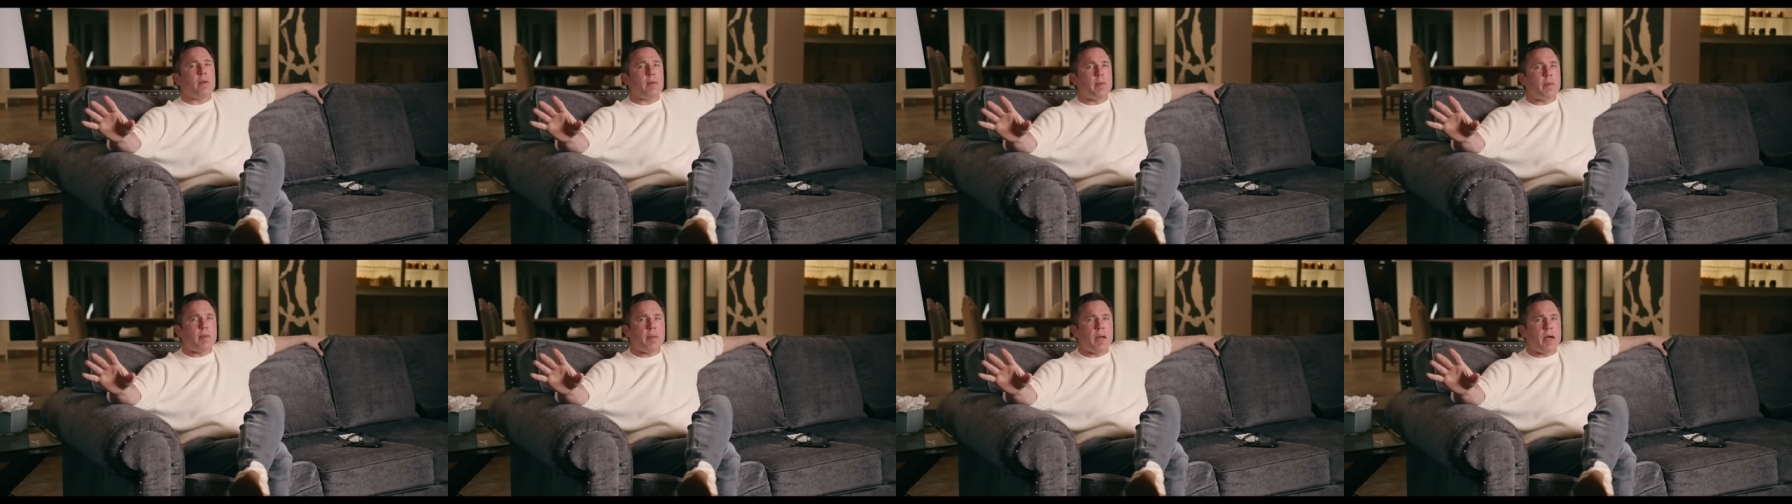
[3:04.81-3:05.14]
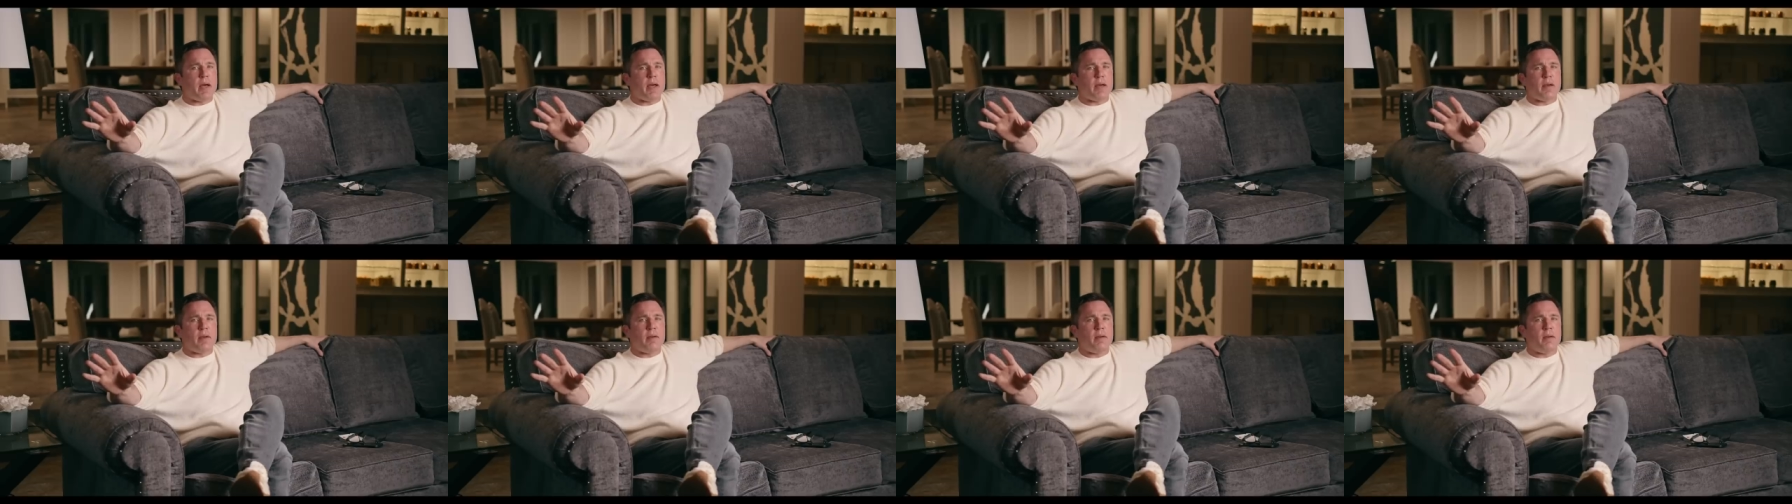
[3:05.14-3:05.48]

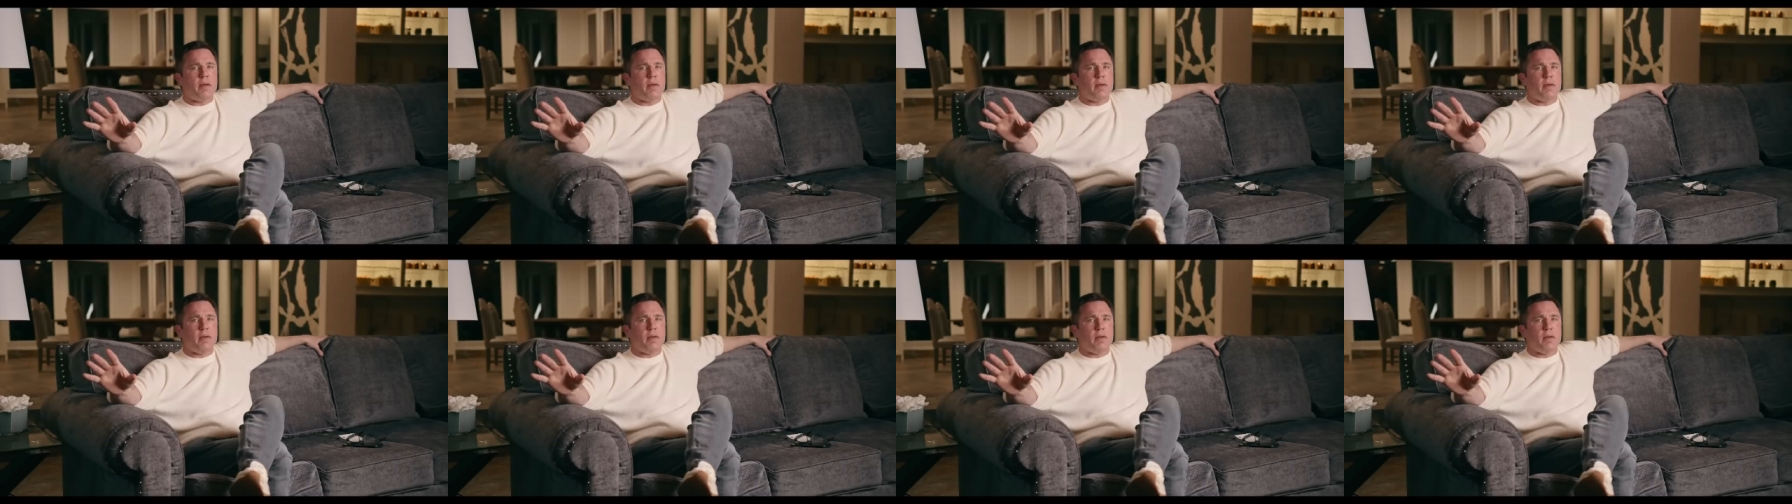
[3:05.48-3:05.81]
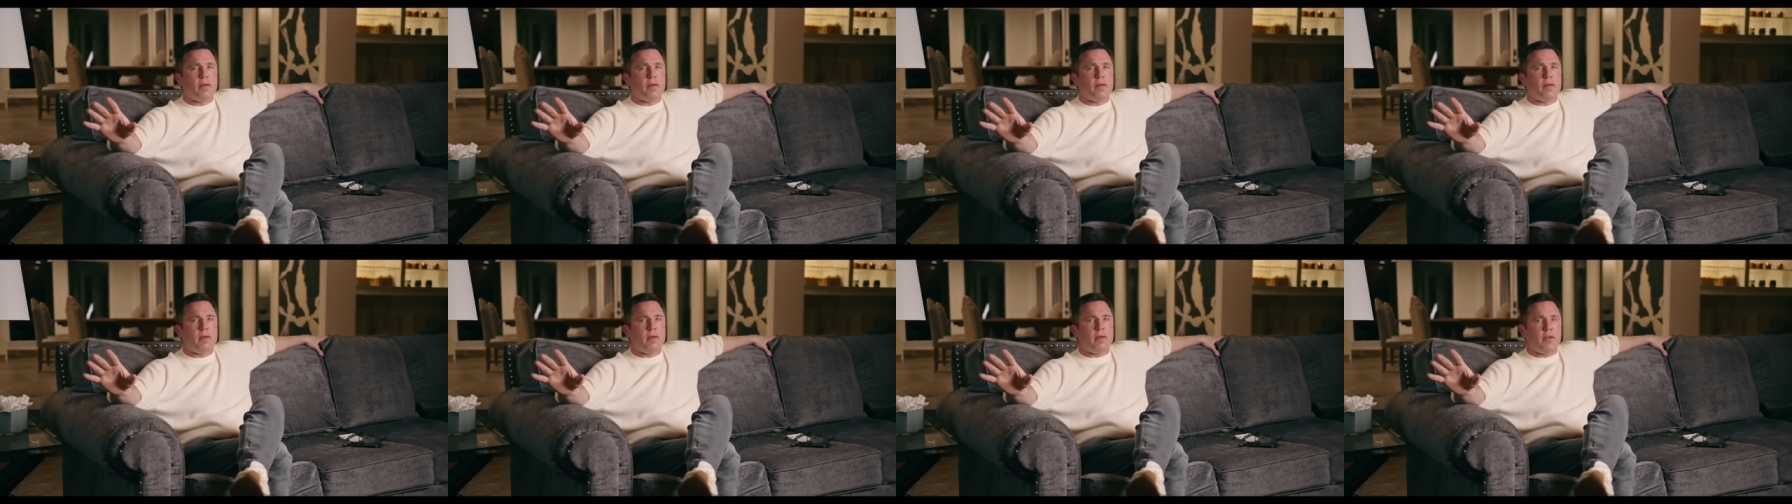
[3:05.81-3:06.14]
MMA,
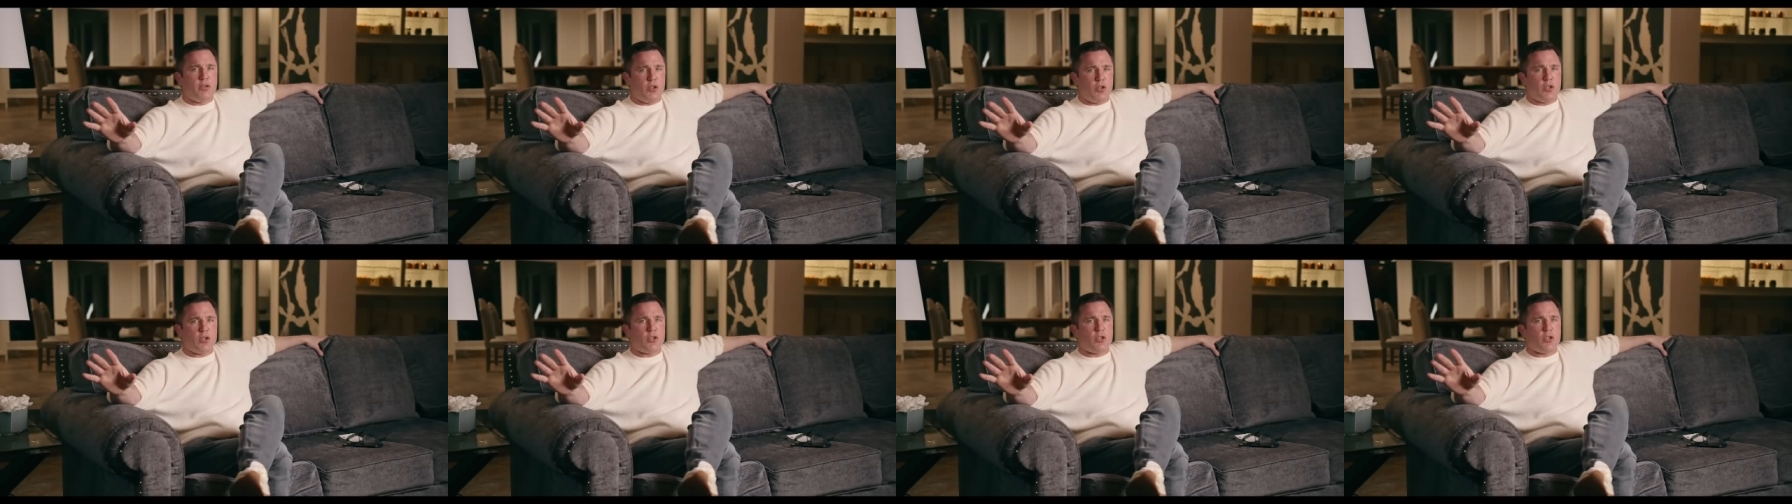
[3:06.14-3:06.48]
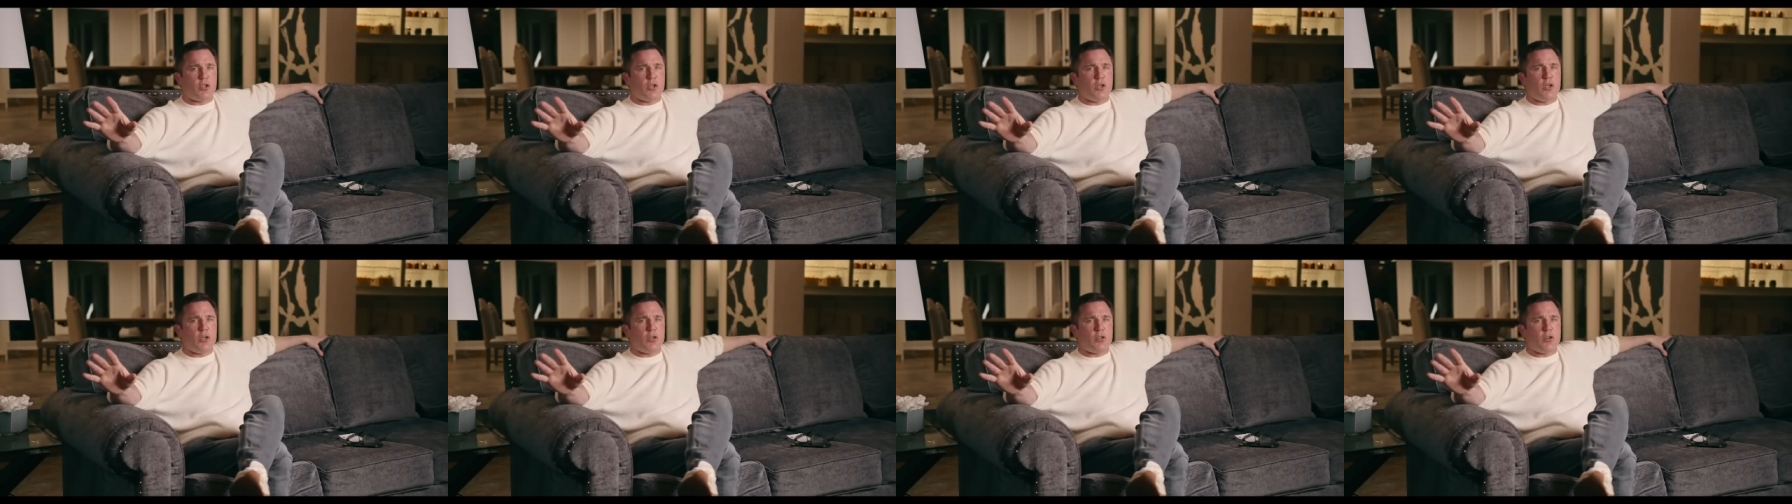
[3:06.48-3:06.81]
is Sugar
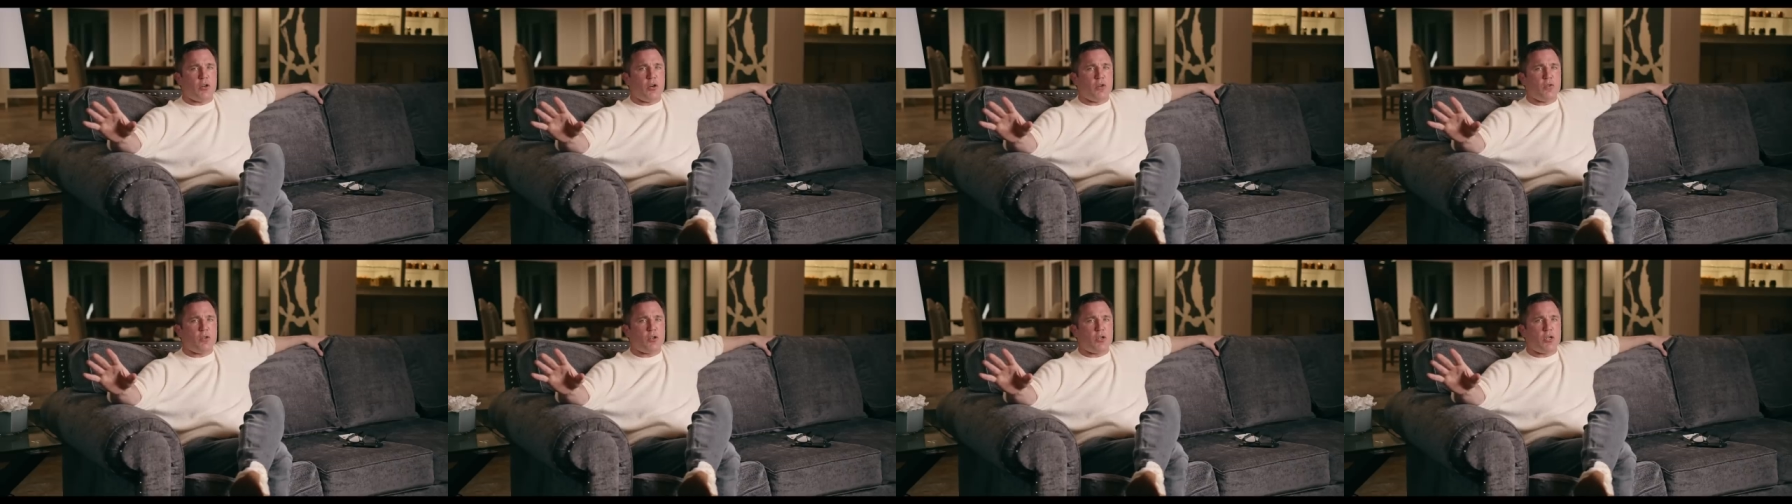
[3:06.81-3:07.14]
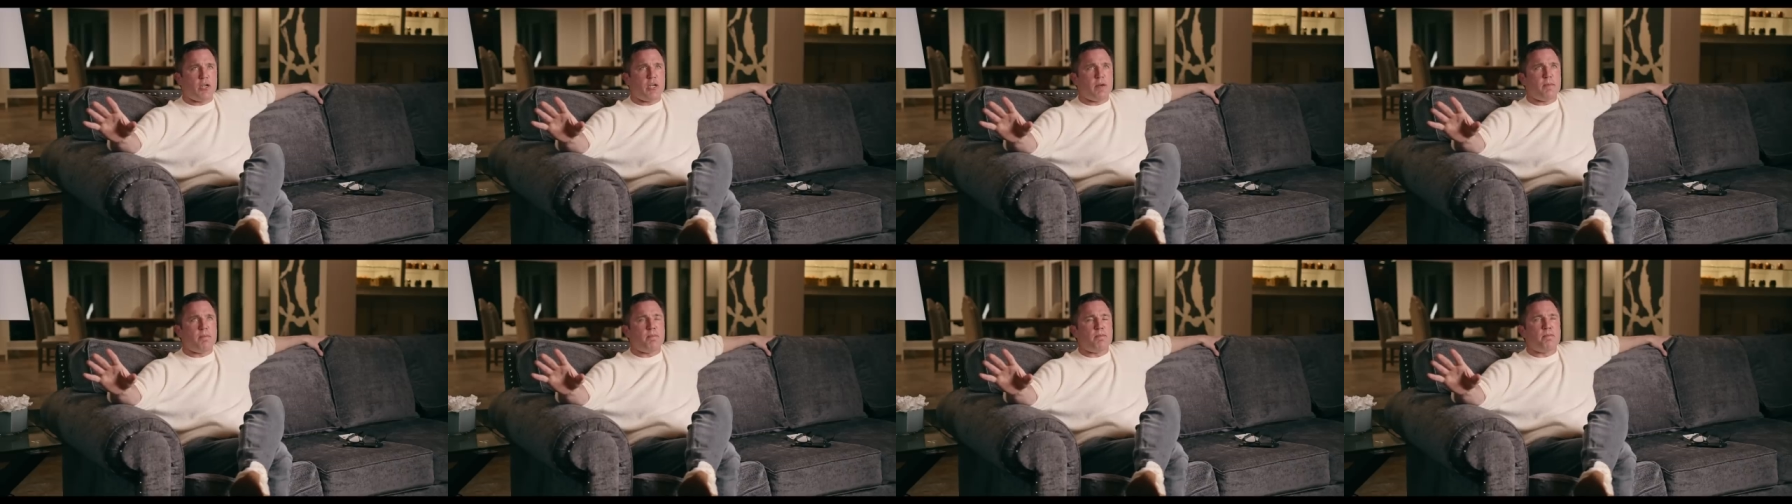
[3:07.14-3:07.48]
Sean's coach,
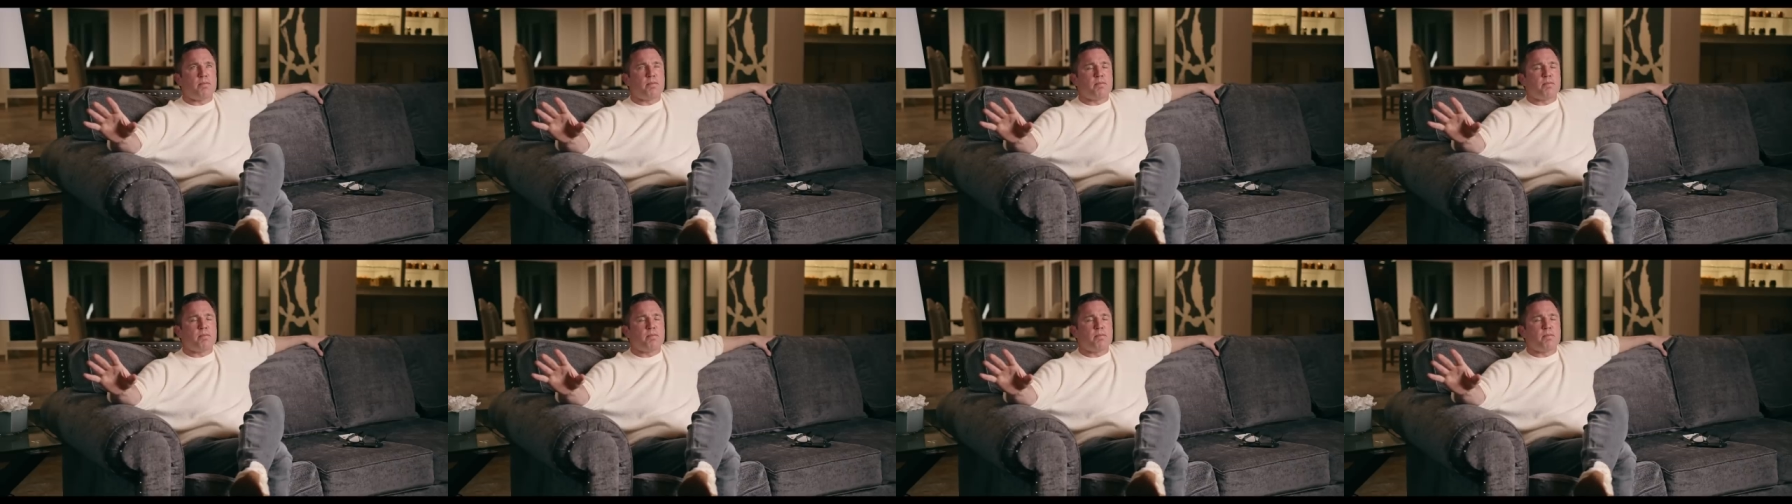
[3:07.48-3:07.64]
Tim.